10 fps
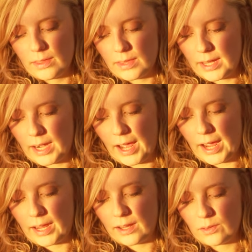that
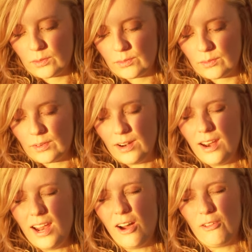I
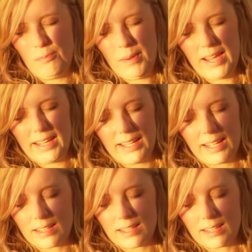love playing.